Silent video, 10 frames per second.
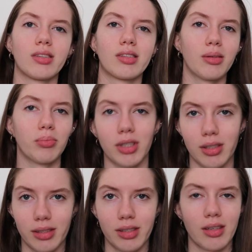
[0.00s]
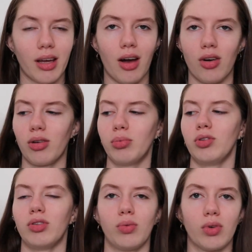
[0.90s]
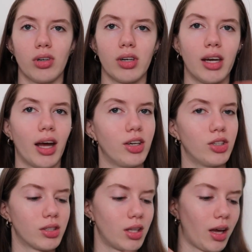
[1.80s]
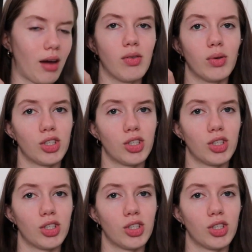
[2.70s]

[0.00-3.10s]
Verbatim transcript: the simplest cowgirl boot in the world and I just think everyone